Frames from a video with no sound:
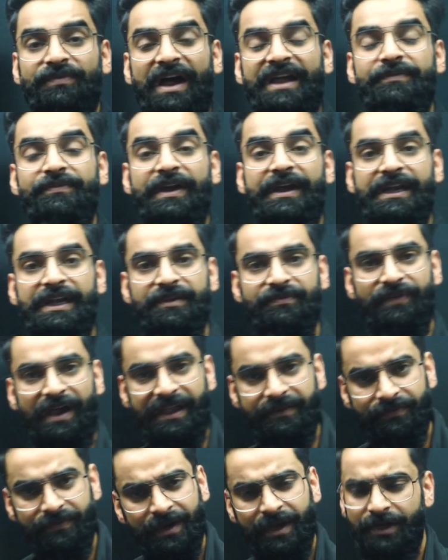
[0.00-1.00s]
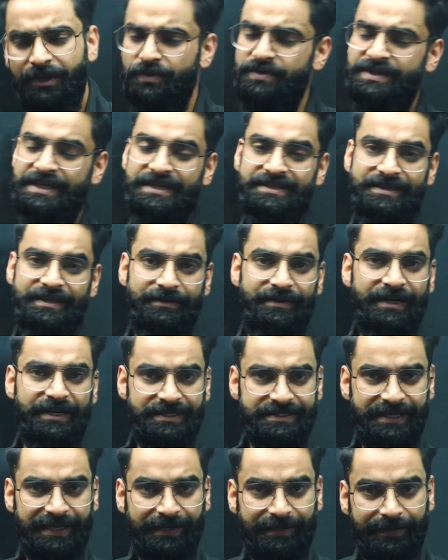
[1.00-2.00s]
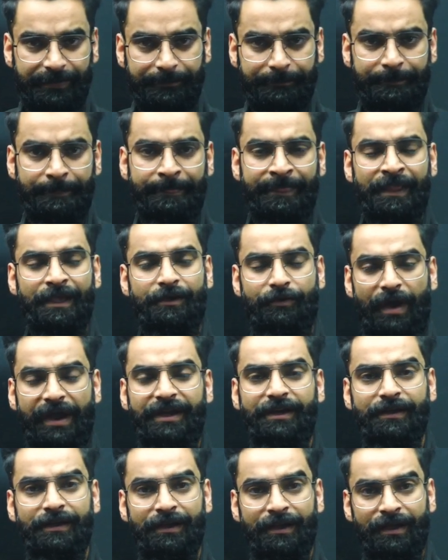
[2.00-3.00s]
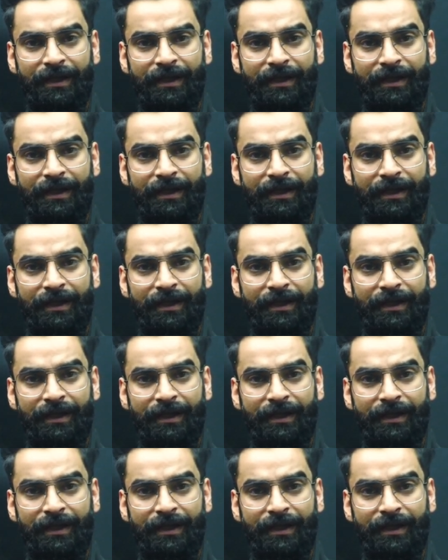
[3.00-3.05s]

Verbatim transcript: 585 to 600 exactly, right?